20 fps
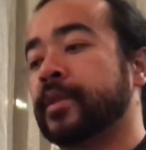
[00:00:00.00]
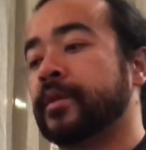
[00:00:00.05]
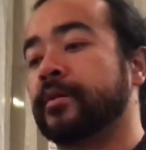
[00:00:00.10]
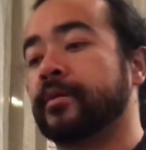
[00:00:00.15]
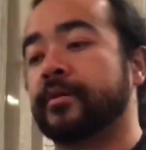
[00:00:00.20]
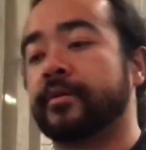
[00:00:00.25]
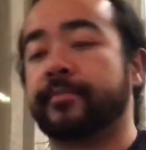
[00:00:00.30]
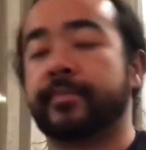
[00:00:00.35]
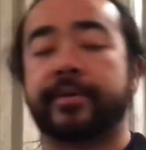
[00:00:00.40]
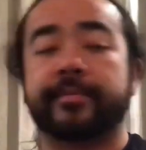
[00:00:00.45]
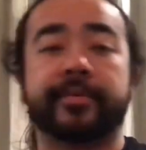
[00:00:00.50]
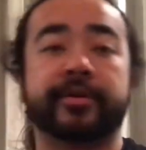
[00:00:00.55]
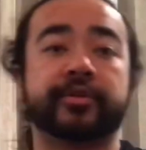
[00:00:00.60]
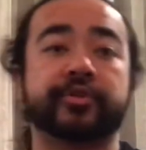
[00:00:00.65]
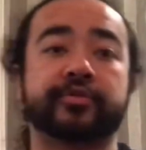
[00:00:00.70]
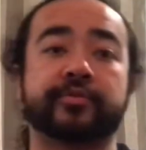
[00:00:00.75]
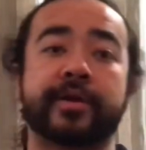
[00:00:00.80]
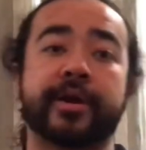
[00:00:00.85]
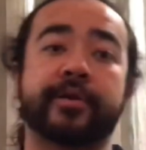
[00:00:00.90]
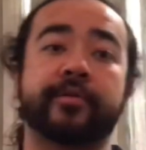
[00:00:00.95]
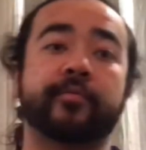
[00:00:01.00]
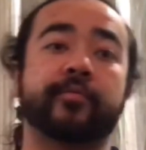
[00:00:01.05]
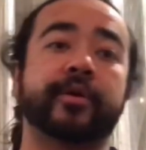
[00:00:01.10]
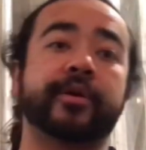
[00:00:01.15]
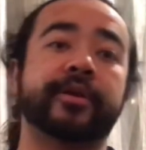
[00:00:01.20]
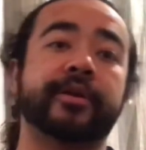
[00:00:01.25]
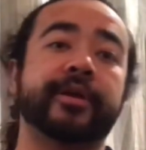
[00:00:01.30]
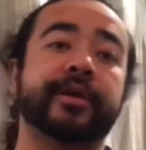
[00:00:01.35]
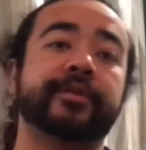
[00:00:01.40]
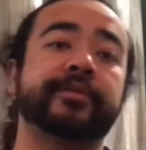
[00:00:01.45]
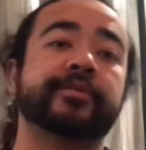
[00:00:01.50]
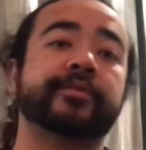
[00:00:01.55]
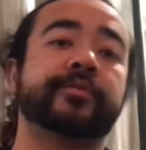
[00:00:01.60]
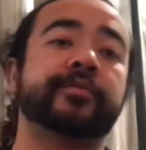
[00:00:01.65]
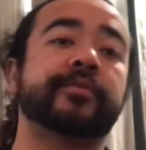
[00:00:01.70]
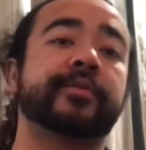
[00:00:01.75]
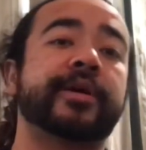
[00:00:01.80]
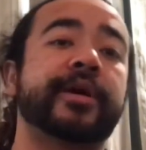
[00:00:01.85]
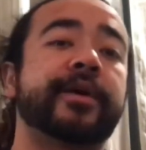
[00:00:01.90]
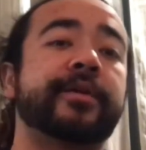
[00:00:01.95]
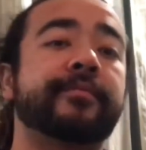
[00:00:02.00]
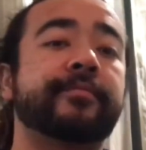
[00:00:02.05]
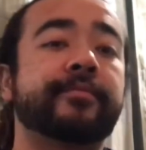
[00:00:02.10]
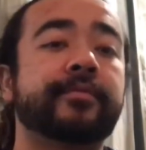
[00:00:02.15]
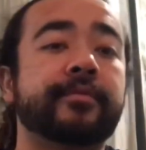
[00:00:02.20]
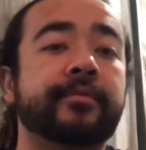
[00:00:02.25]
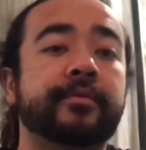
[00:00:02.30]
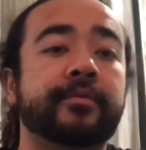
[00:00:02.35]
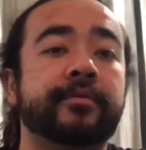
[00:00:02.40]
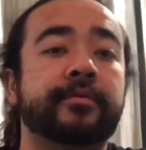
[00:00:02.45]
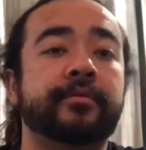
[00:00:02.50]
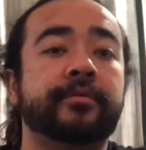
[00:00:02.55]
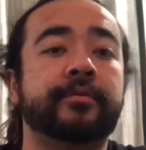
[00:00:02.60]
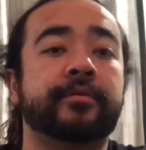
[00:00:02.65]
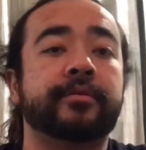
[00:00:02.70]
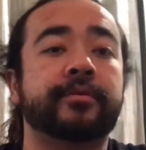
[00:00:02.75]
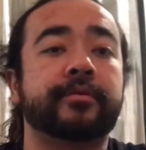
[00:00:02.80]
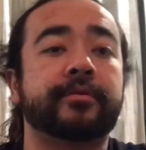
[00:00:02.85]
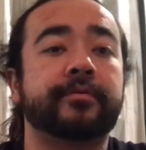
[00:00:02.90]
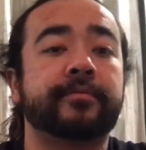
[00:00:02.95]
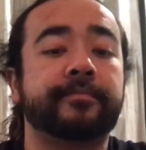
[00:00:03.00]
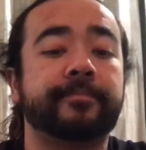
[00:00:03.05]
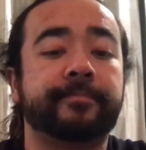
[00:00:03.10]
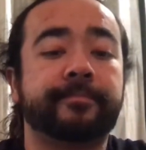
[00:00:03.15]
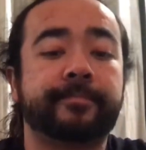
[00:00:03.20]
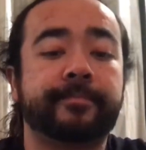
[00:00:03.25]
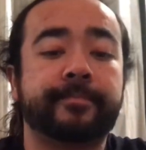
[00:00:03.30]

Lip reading: I'm going to try to one day do that, you know,